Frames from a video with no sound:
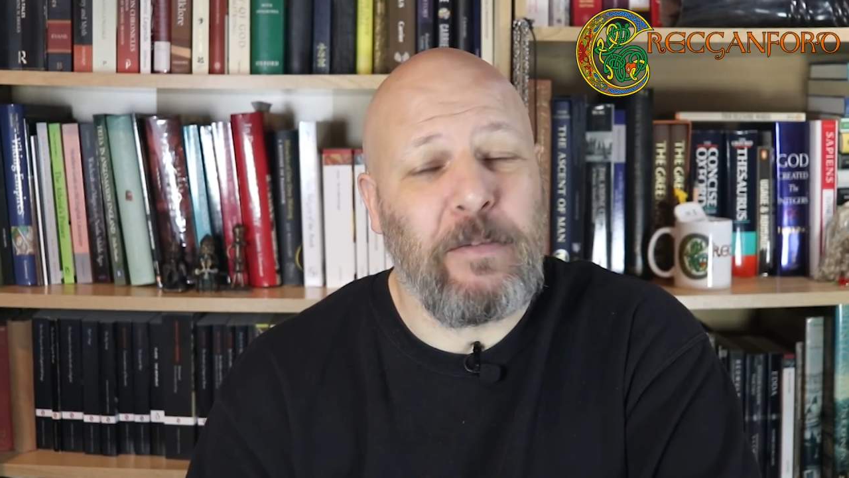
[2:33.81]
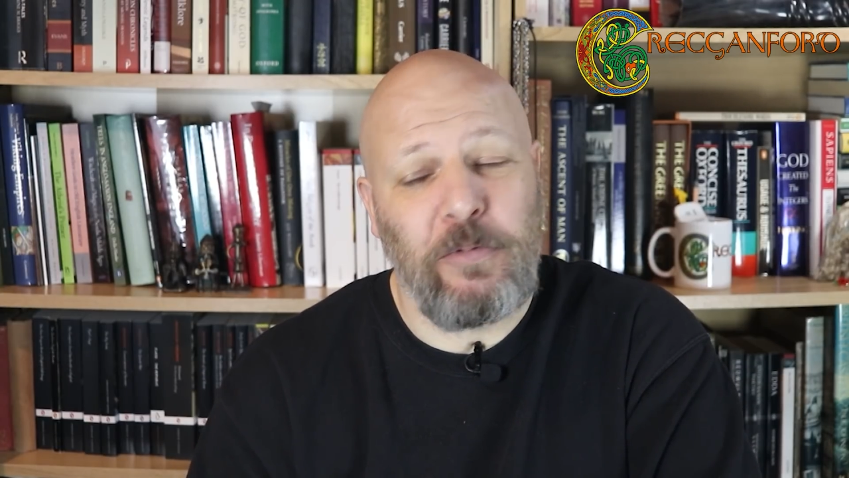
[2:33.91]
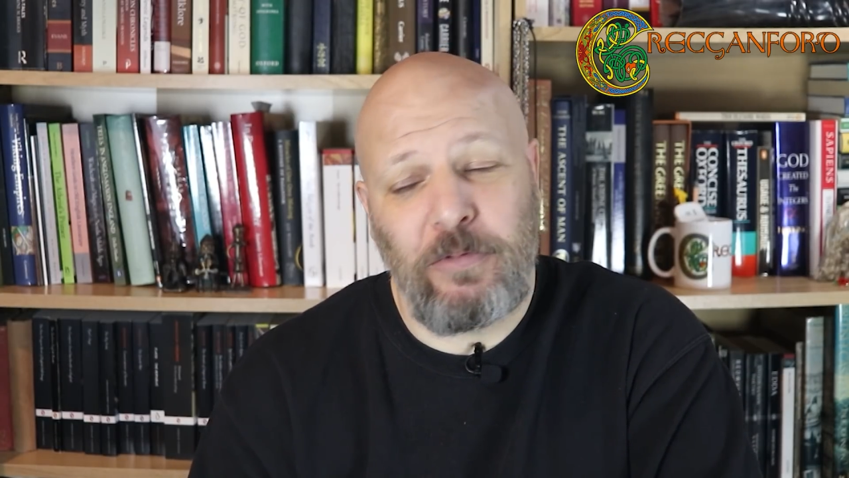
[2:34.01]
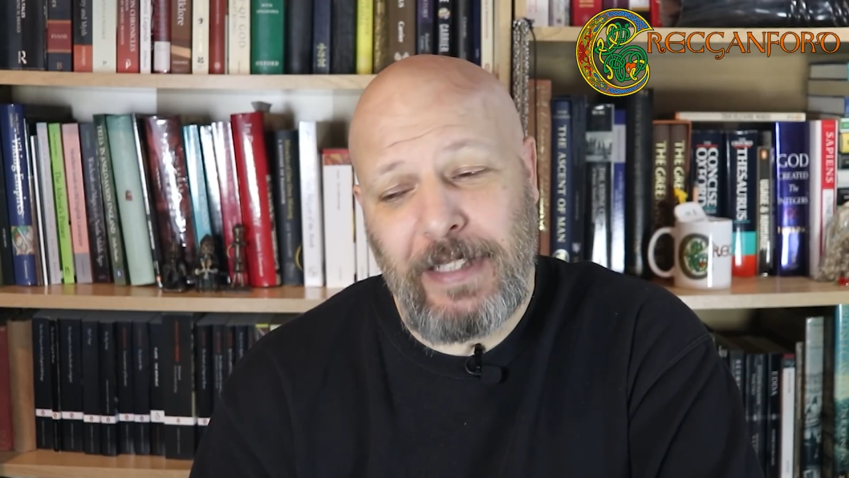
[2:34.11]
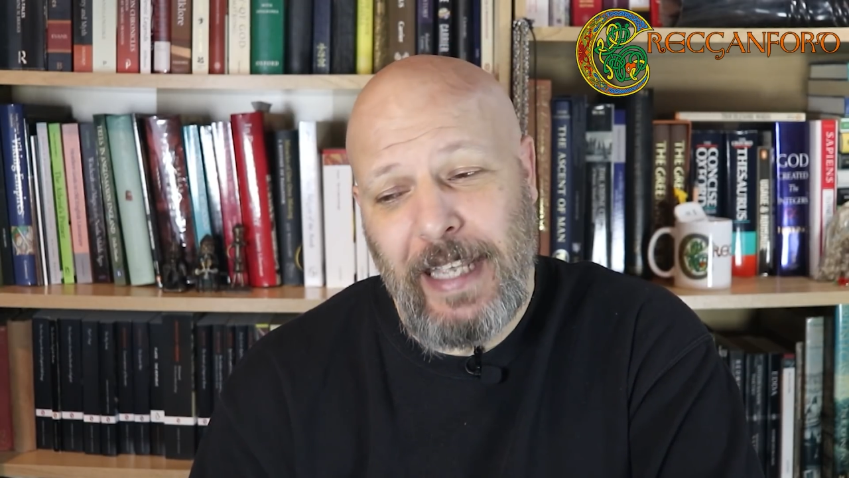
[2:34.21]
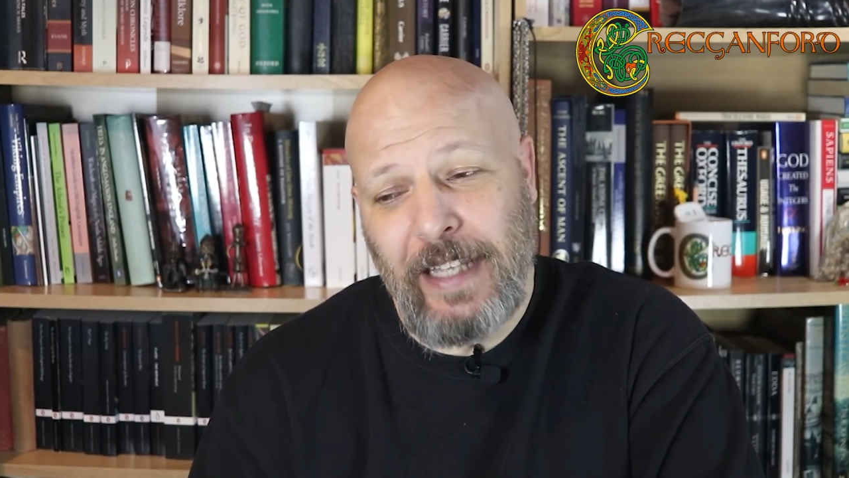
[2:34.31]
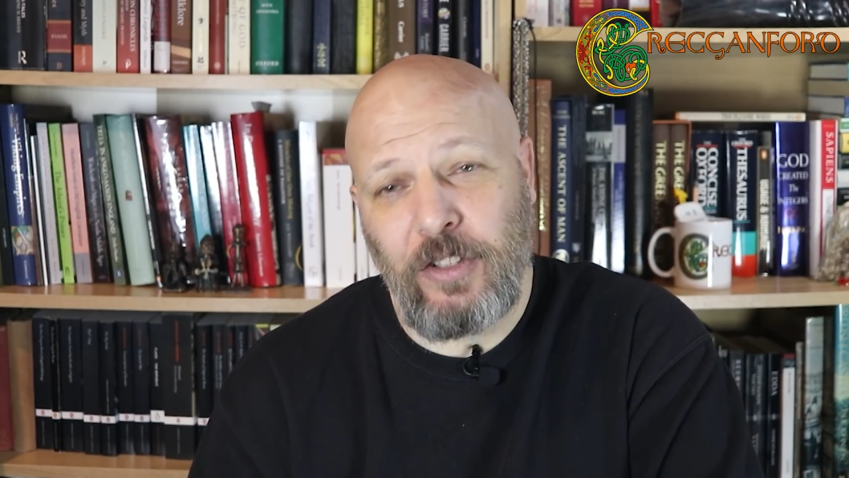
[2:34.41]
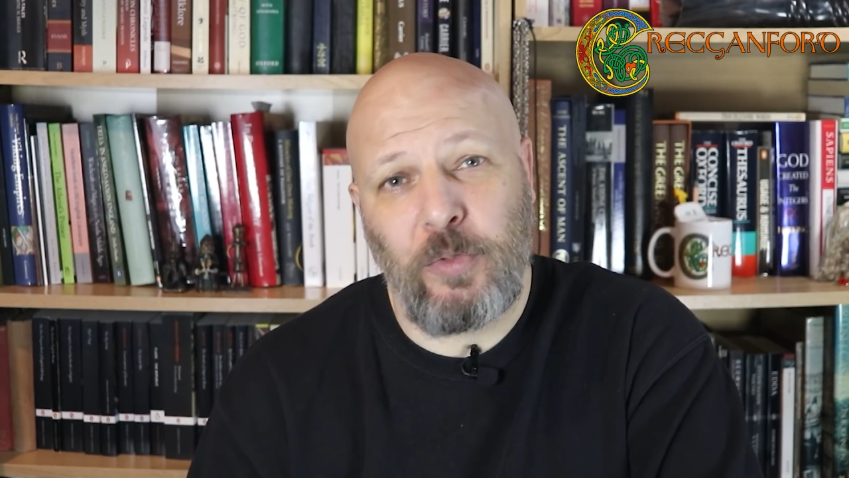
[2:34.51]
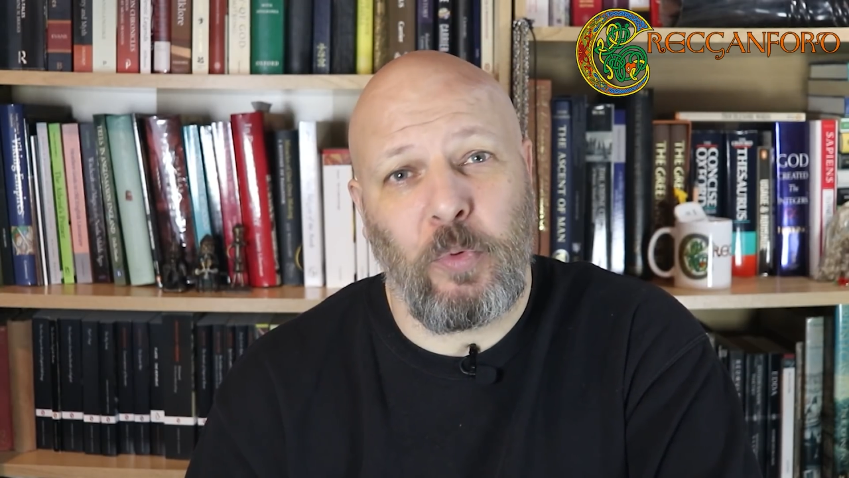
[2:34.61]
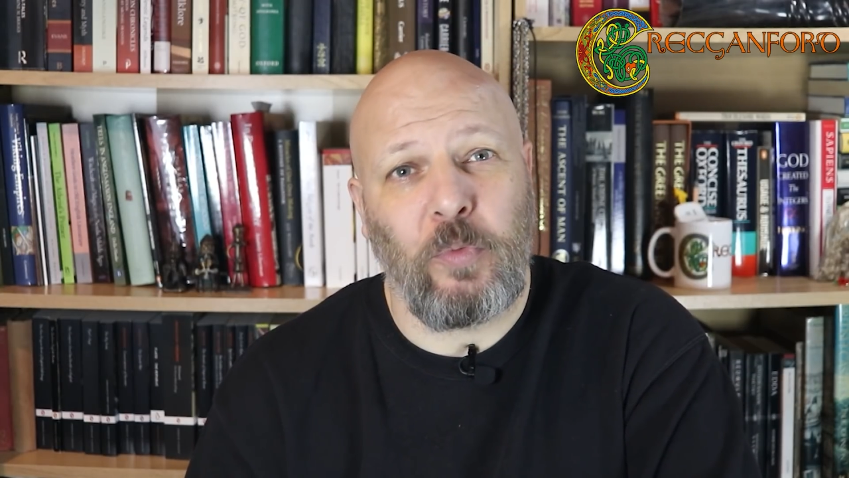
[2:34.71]
able to get
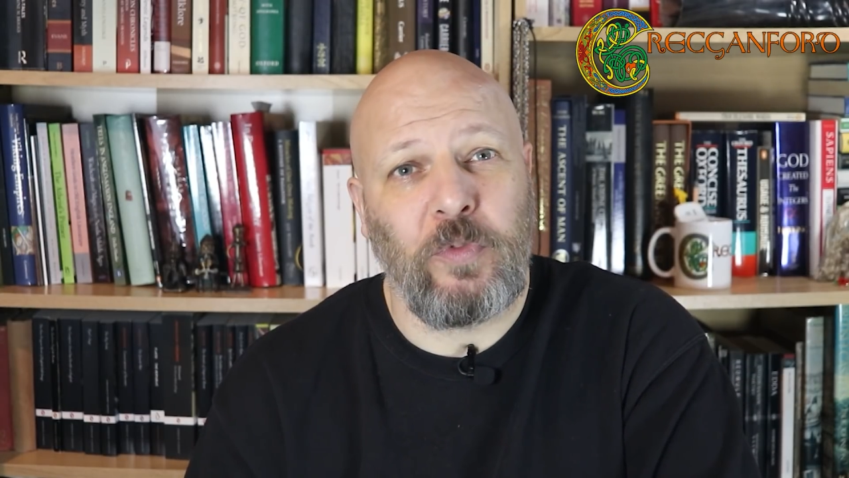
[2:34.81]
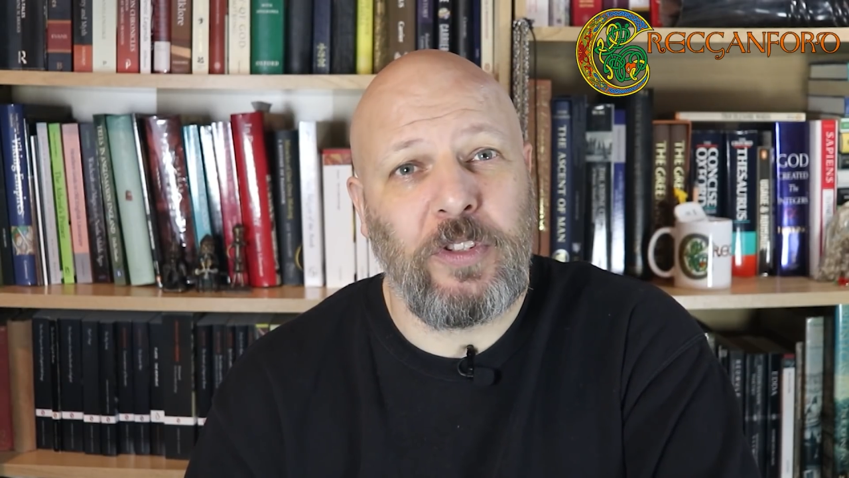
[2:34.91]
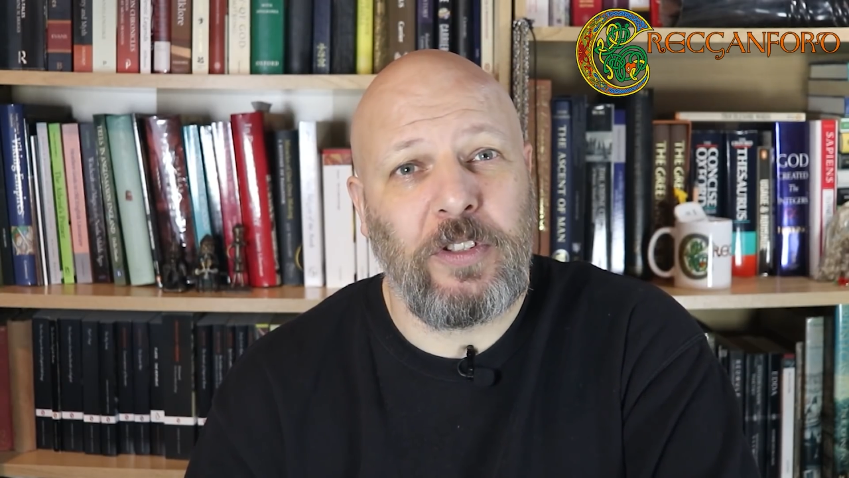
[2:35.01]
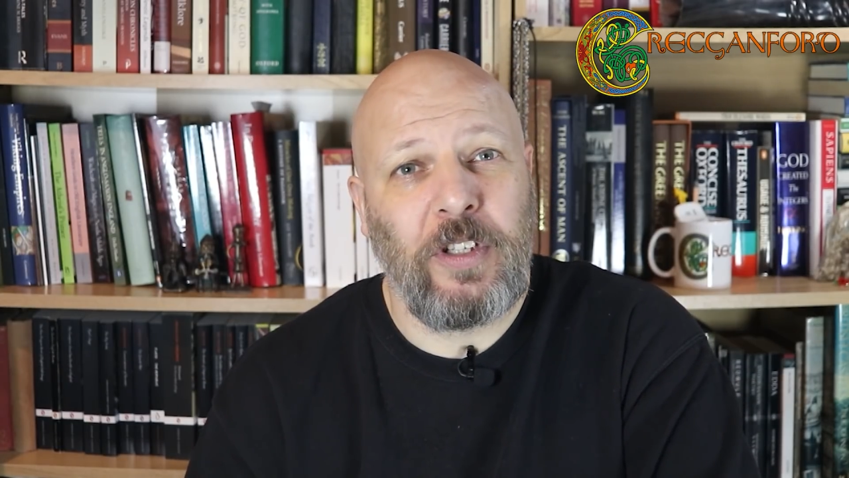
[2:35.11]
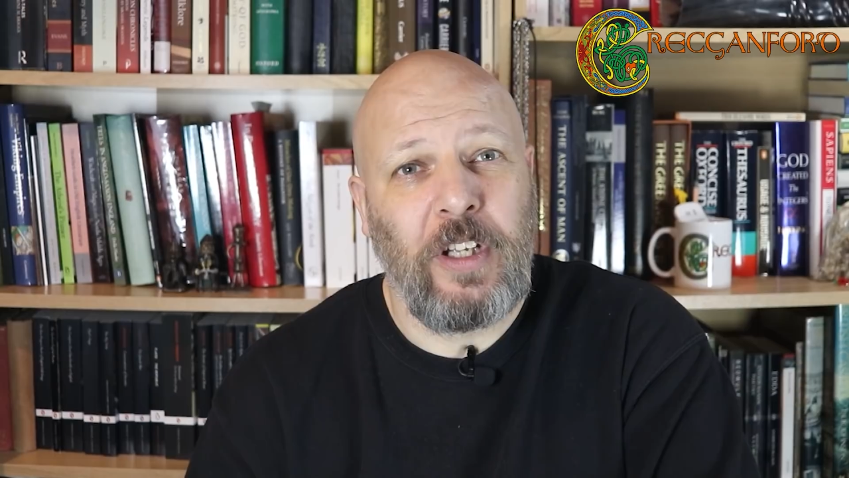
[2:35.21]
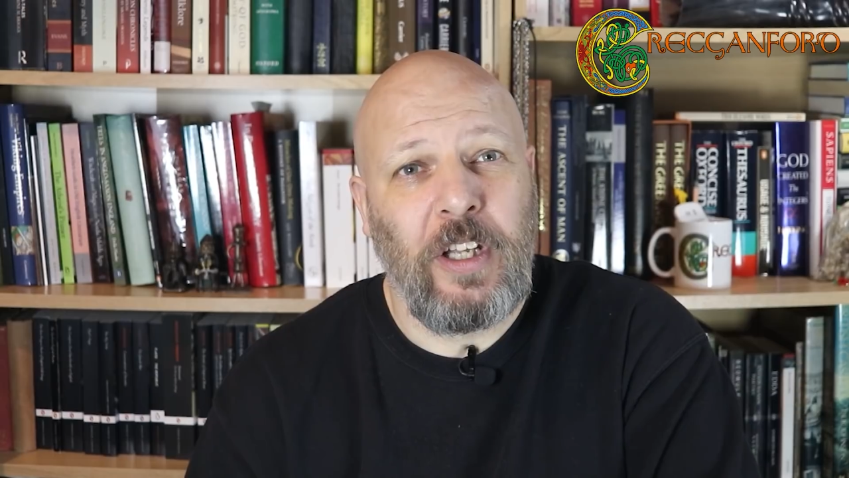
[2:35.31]
the dwarves